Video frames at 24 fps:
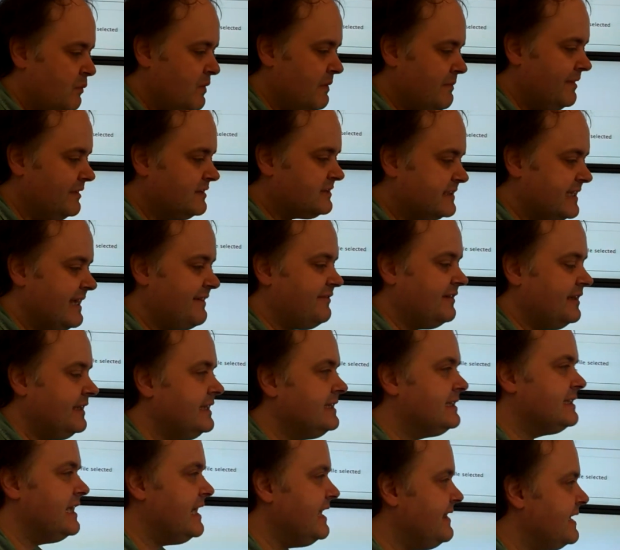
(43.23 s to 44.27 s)
we most definitely
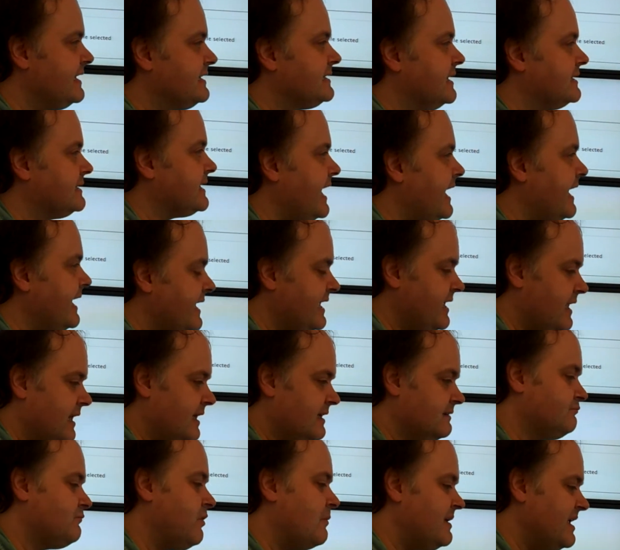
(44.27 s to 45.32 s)
see this as
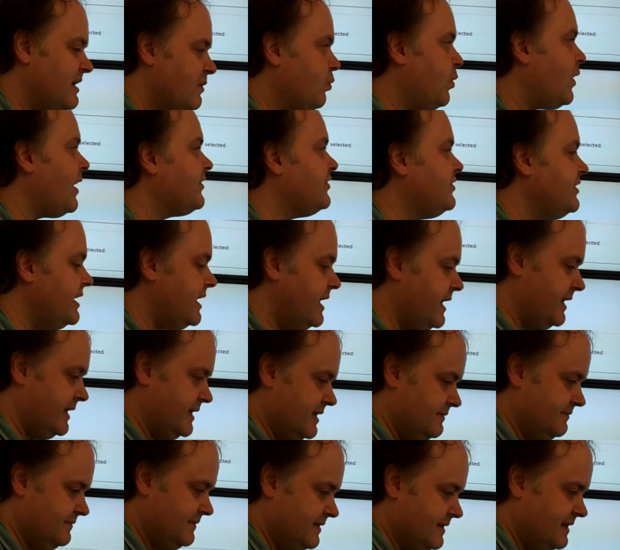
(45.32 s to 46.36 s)
probably a 1 year
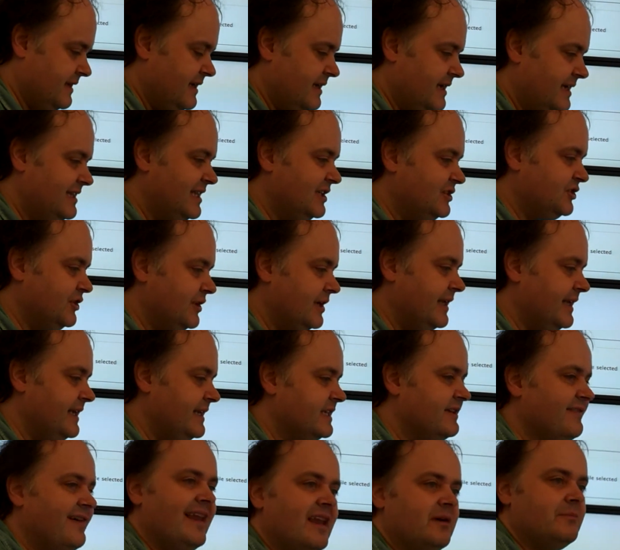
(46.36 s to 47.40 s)
initially
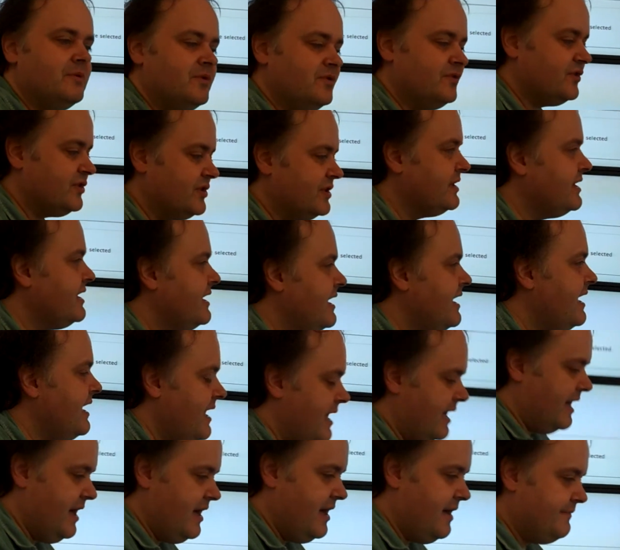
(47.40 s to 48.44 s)
development,
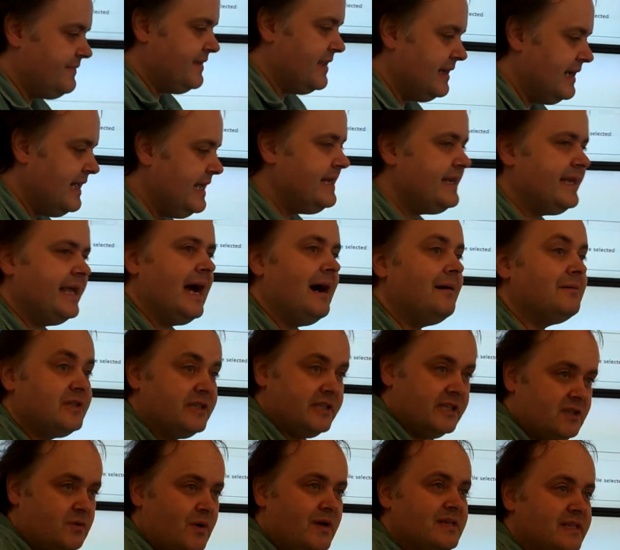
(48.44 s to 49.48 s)
leading up to
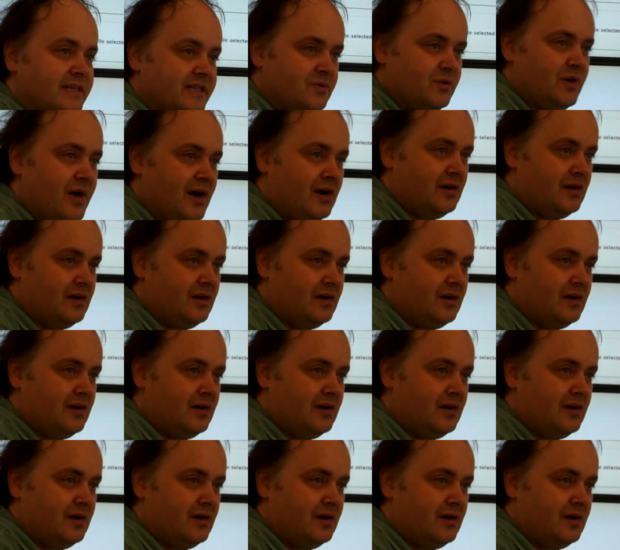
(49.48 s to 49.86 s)
the 2012